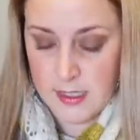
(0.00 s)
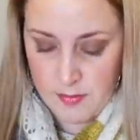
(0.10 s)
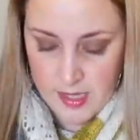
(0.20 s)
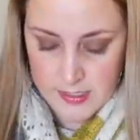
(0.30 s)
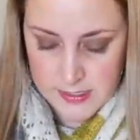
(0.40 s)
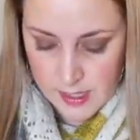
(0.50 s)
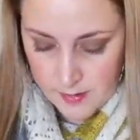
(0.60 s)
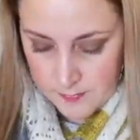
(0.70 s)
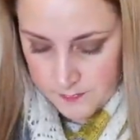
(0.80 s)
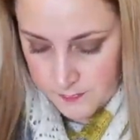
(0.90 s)
How bad is
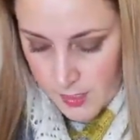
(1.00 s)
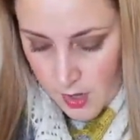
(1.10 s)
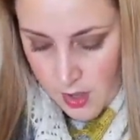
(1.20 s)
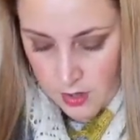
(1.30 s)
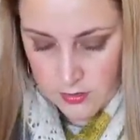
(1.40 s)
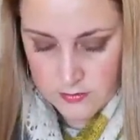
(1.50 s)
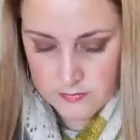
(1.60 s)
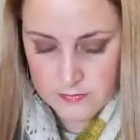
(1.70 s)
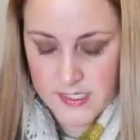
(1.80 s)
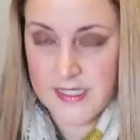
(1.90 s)
that? Oh,
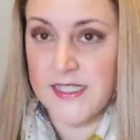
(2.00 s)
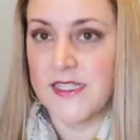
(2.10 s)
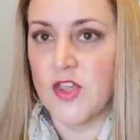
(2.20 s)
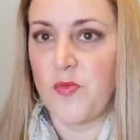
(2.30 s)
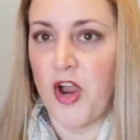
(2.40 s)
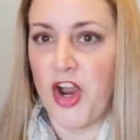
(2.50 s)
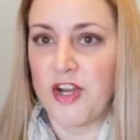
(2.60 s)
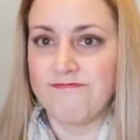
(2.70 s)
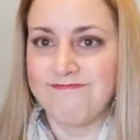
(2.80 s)
it's a stitch marker.